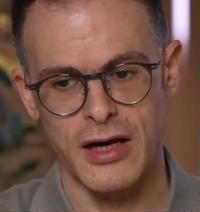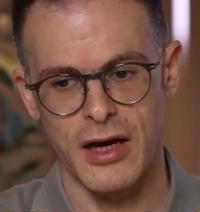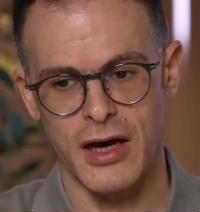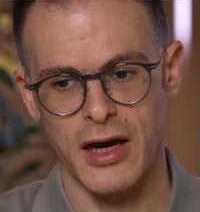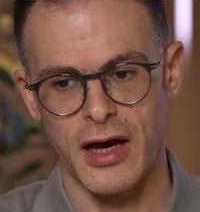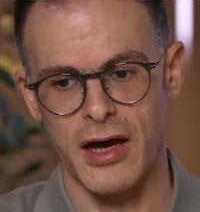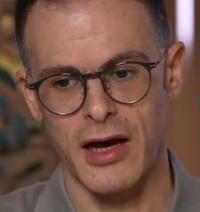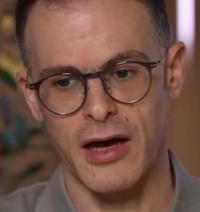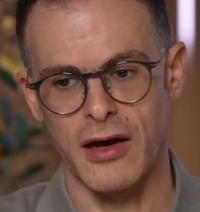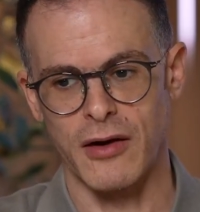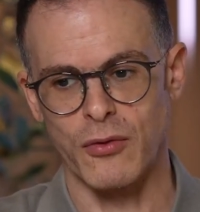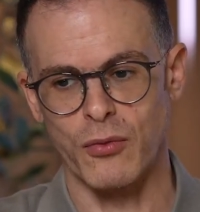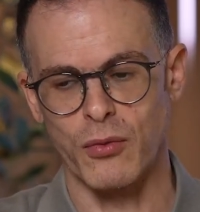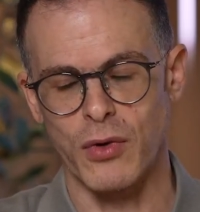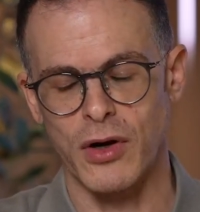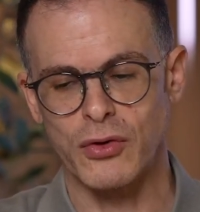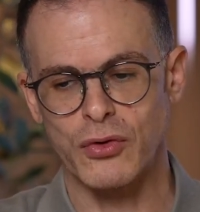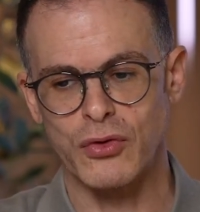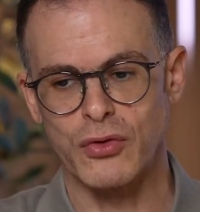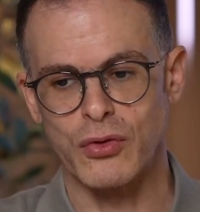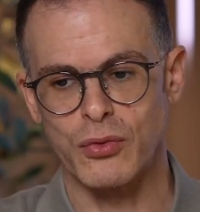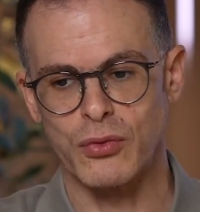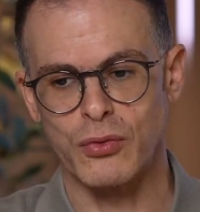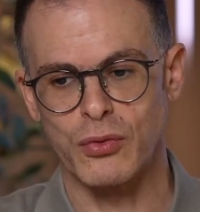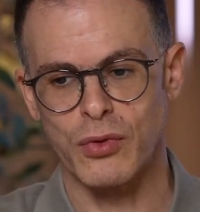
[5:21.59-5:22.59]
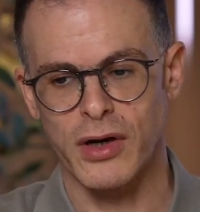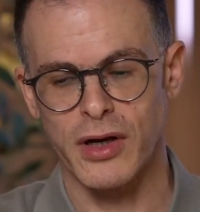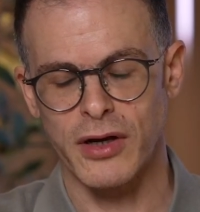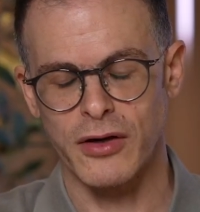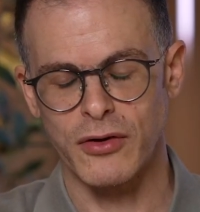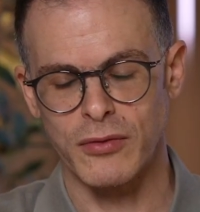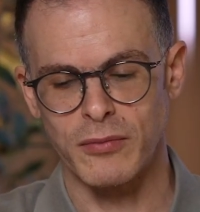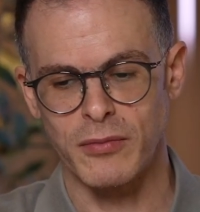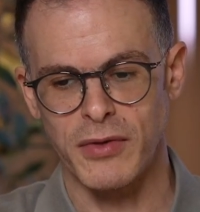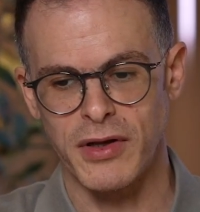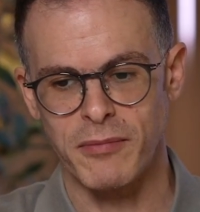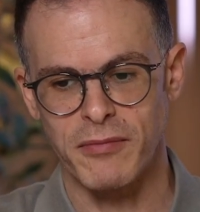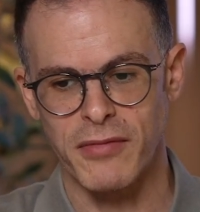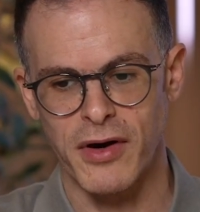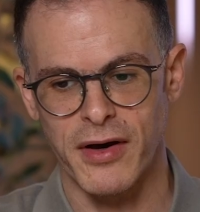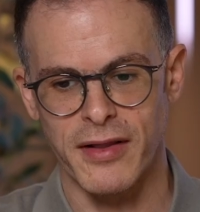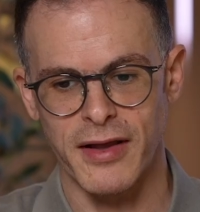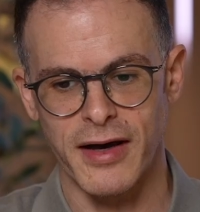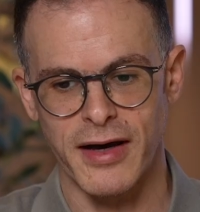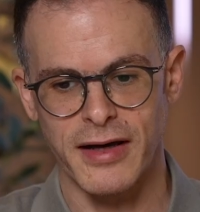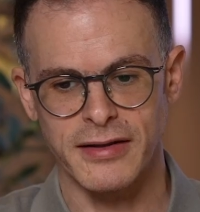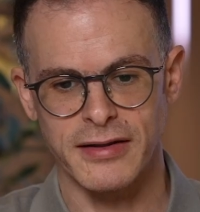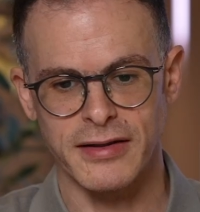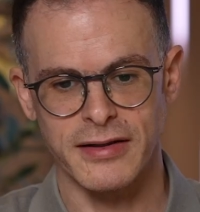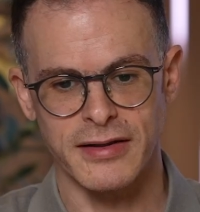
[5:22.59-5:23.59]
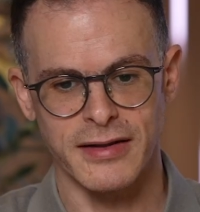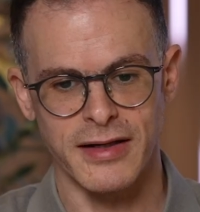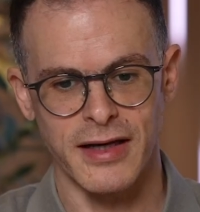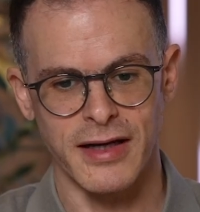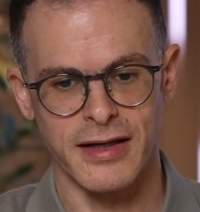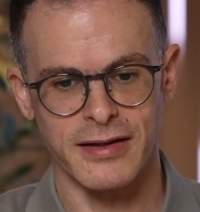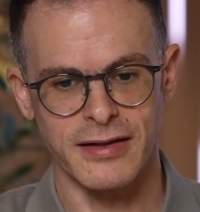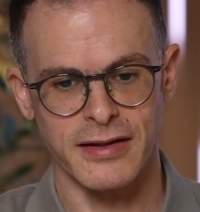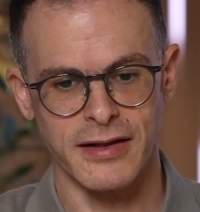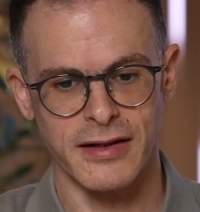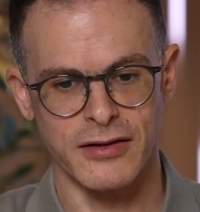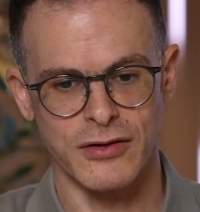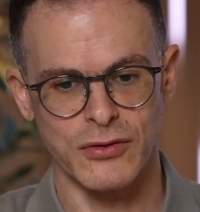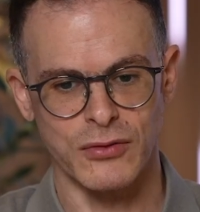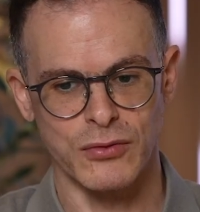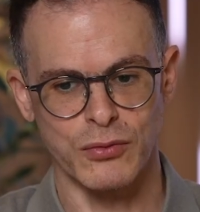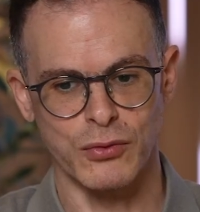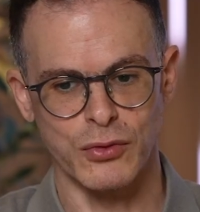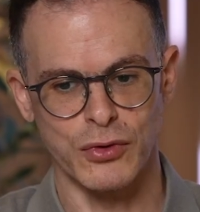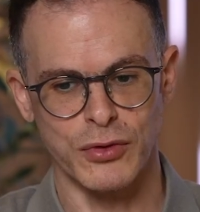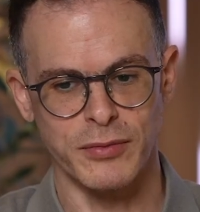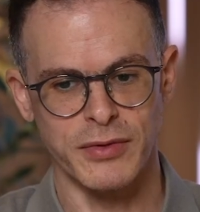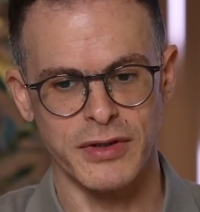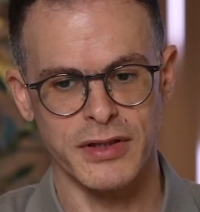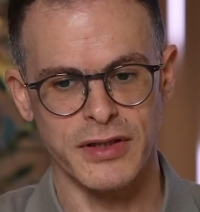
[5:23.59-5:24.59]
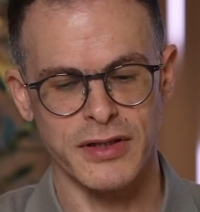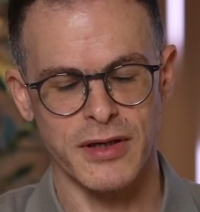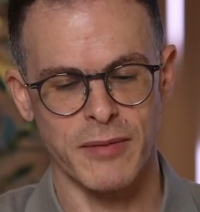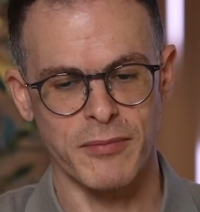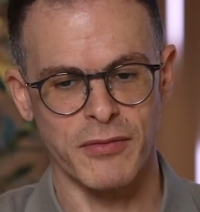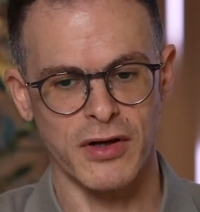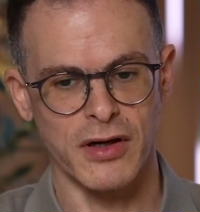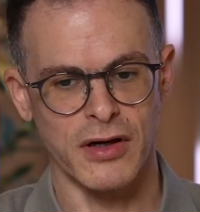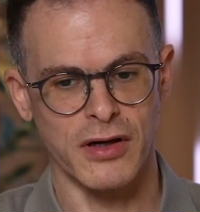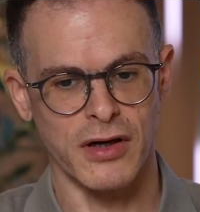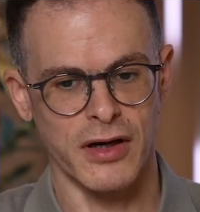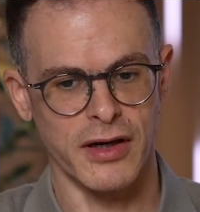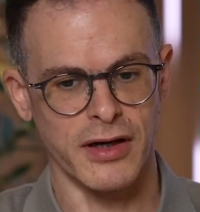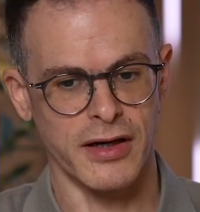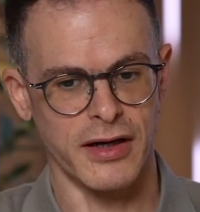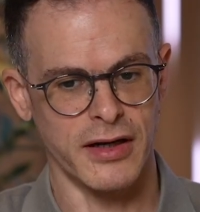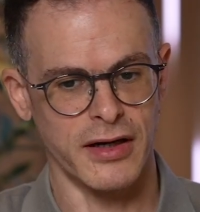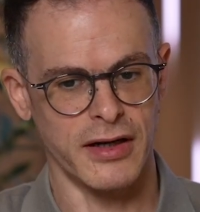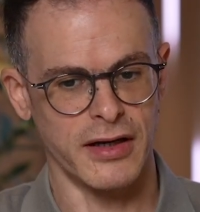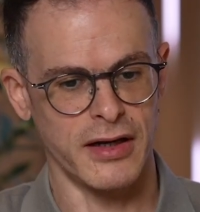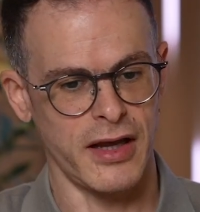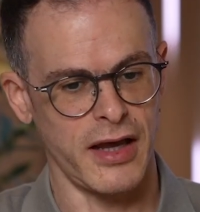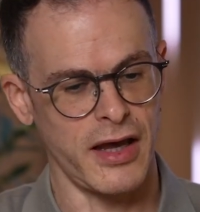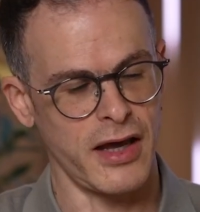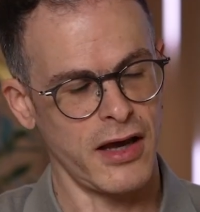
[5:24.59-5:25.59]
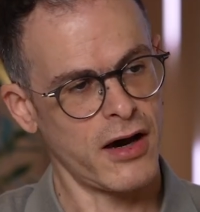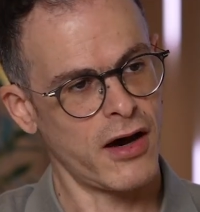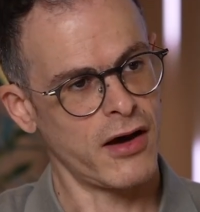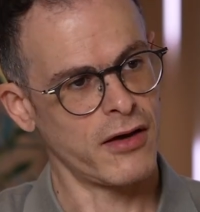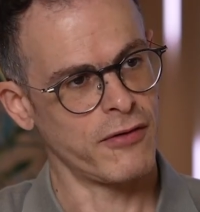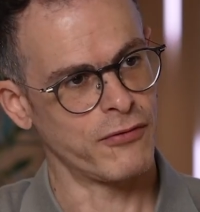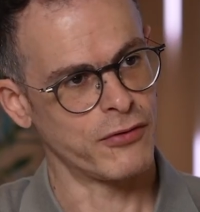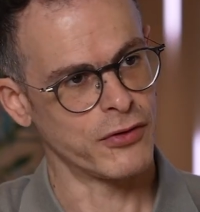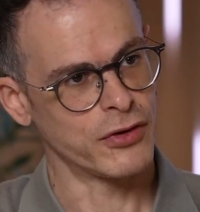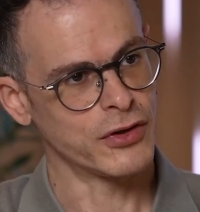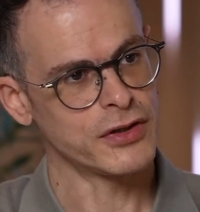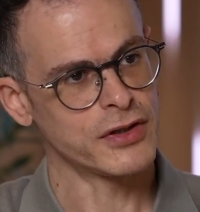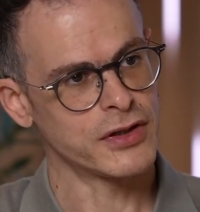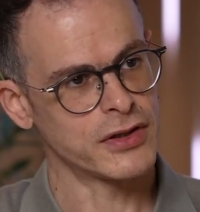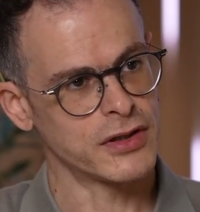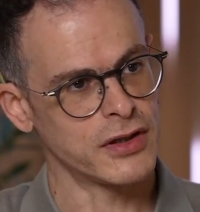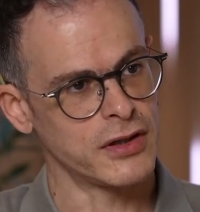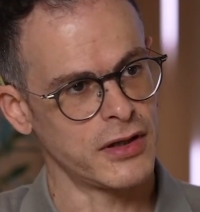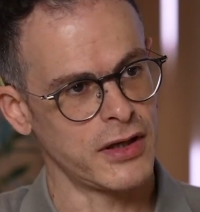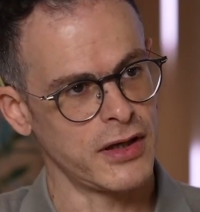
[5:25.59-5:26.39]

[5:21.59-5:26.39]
And what I mean by that is that it would be something like an AI first,